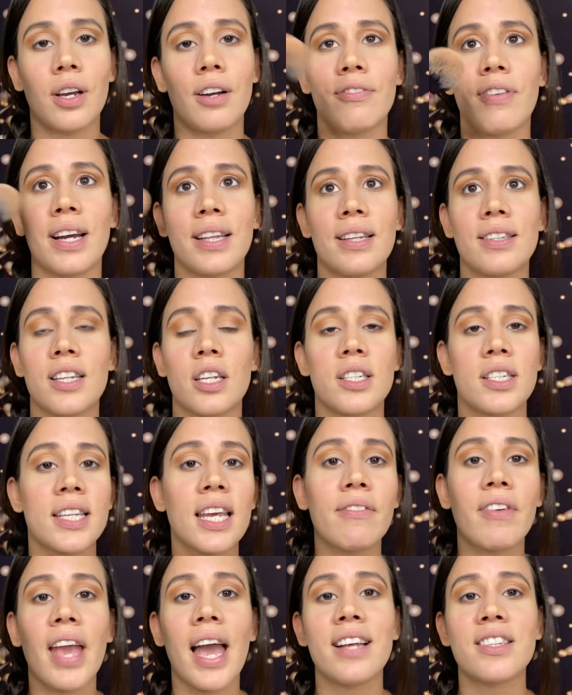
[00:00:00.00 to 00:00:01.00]
find this in
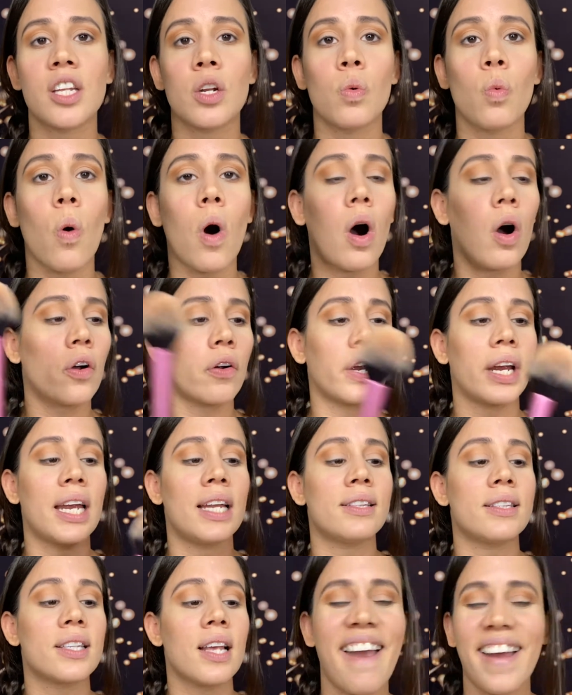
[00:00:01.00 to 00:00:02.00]
CVS and in
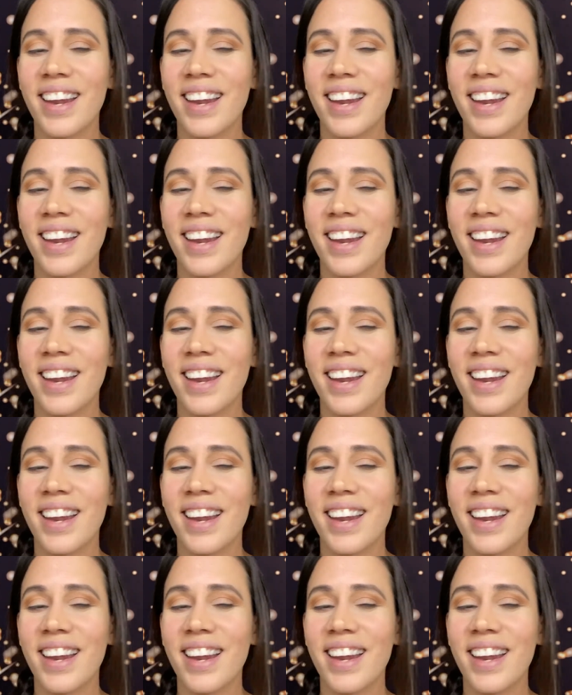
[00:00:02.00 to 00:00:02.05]
Walgreens.